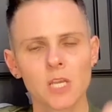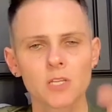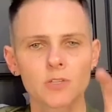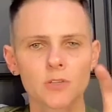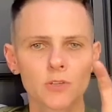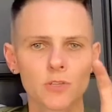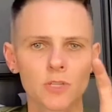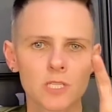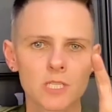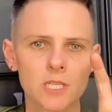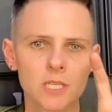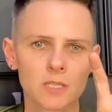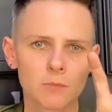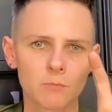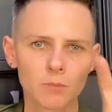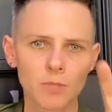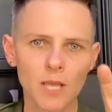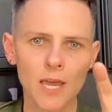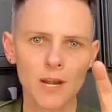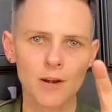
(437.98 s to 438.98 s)
So they're going to take the
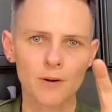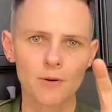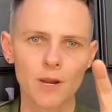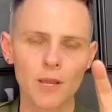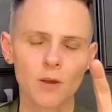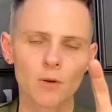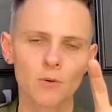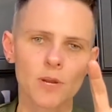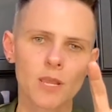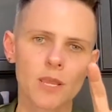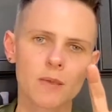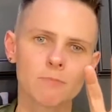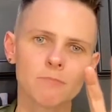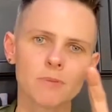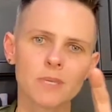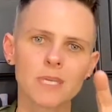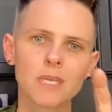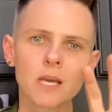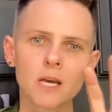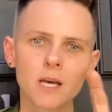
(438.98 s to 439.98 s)
bladder out. And
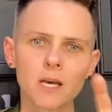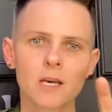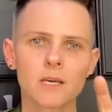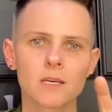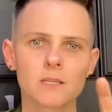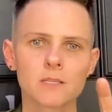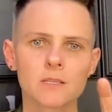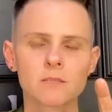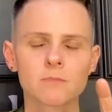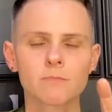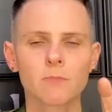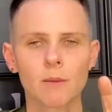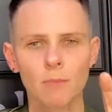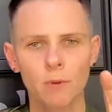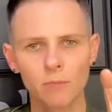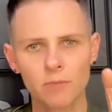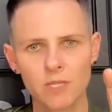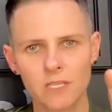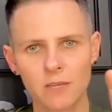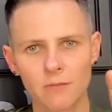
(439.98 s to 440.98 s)
because my
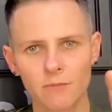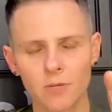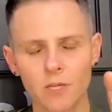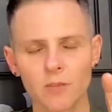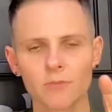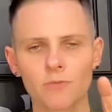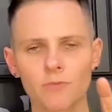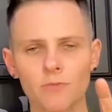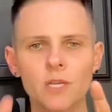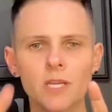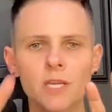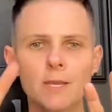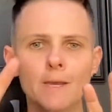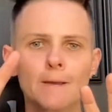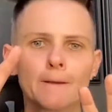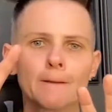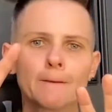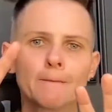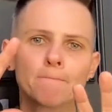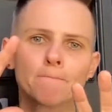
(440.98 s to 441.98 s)
mom is 73,
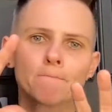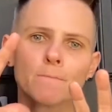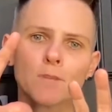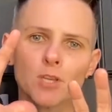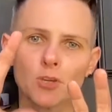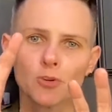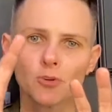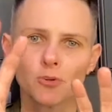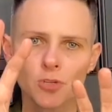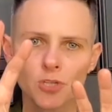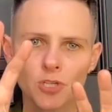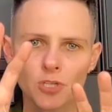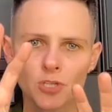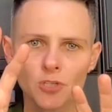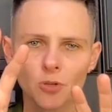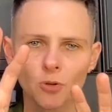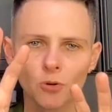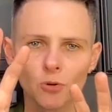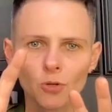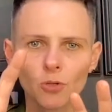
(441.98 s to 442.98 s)
the uterus is
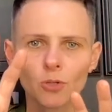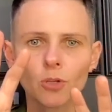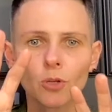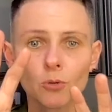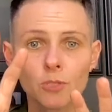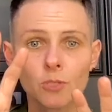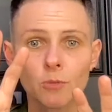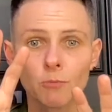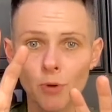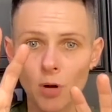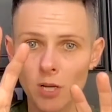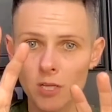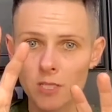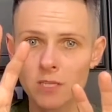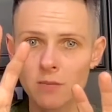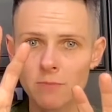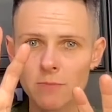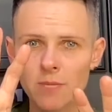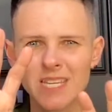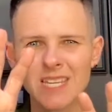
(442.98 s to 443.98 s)
so close in
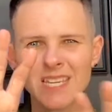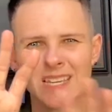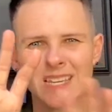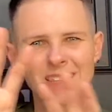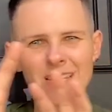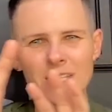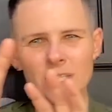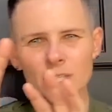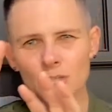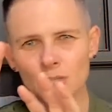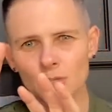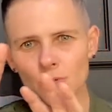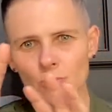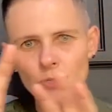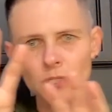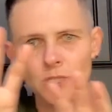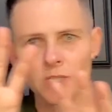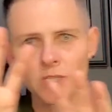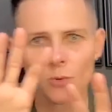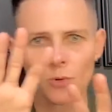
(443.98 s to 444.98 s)
proximity and that's
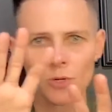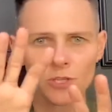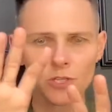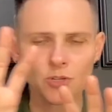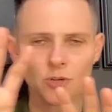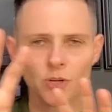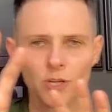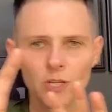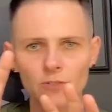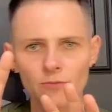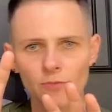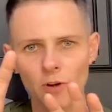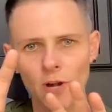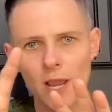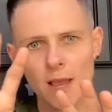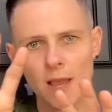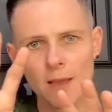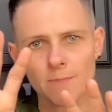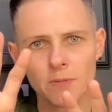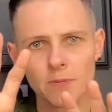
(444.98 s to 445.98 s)
usually where the transfer
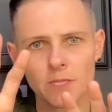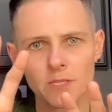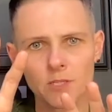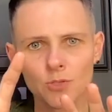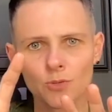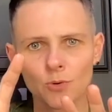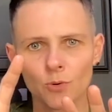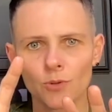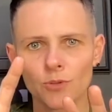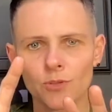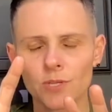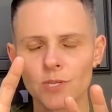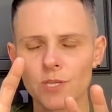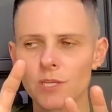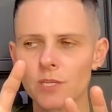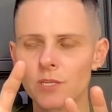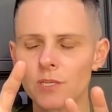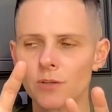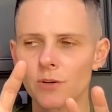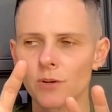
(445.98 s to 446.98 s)
happens or the
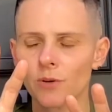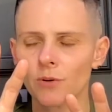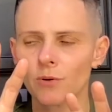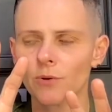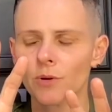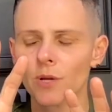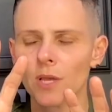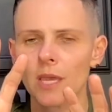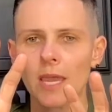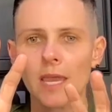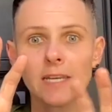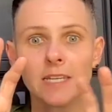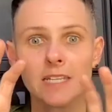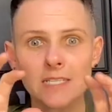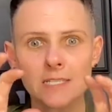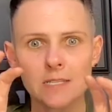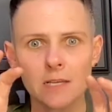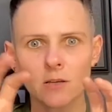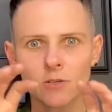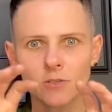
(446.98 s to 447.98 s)
you know any
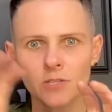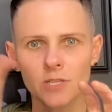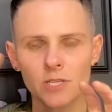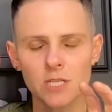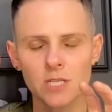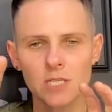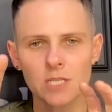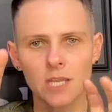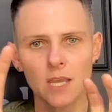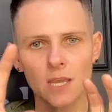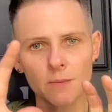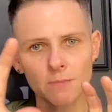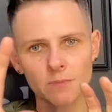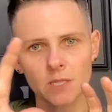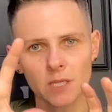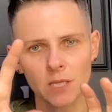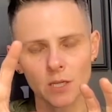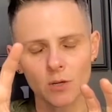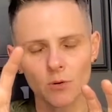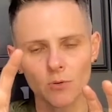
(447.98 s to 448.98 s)
cells that
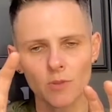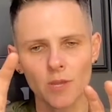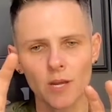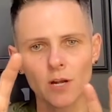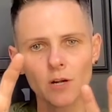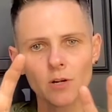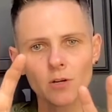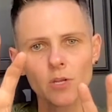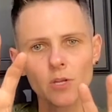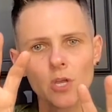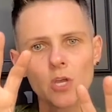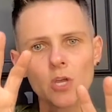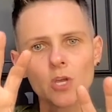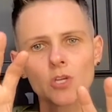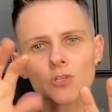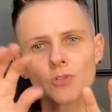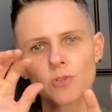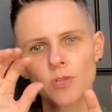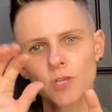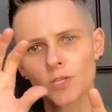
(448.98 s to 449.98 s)
escaped can go there
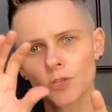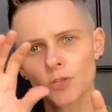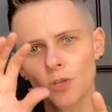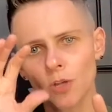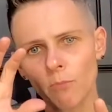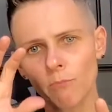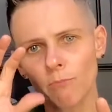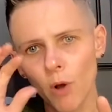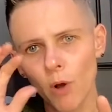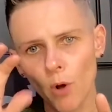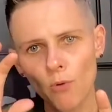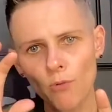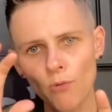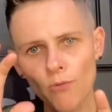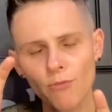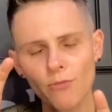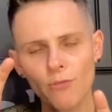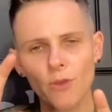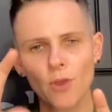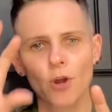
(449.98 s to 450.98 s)
so they took
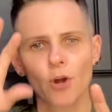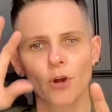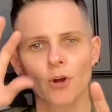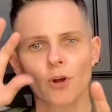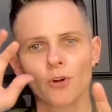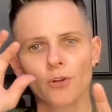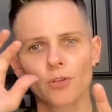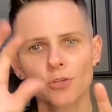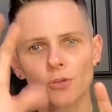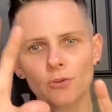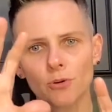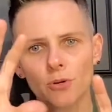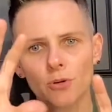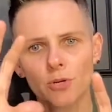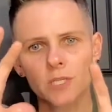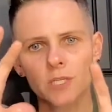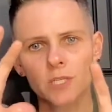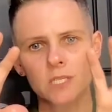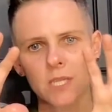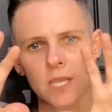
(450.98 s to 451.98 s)
both her
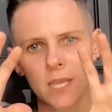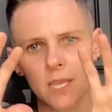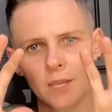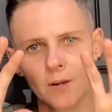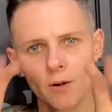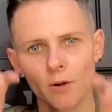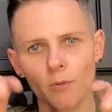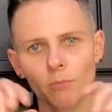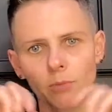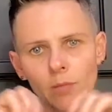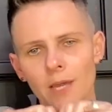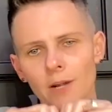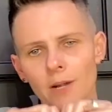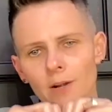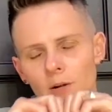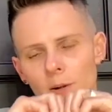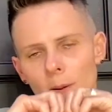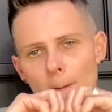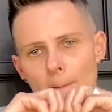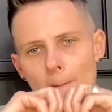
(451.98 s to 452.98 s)
uterus and her
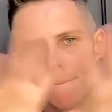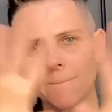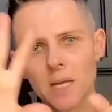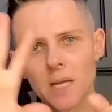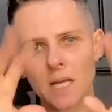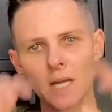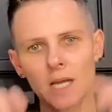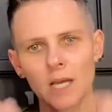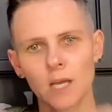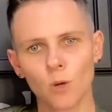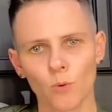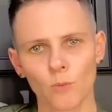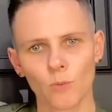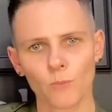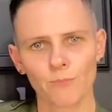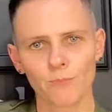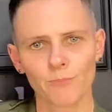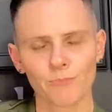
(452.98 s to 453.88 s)
bladder out oh.